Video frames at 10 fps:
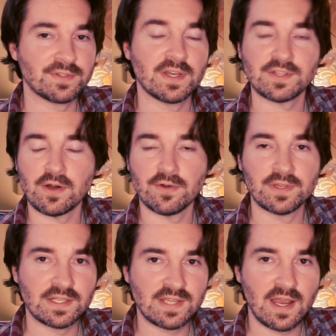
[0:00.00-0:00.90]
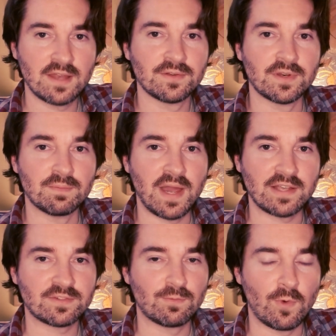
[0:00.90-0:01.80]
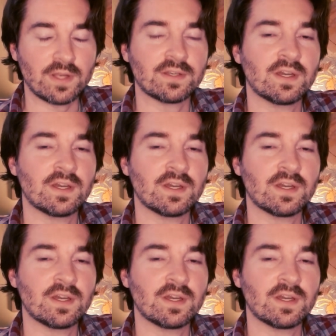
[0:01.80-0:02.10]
That's all that gets handled in Pass 1.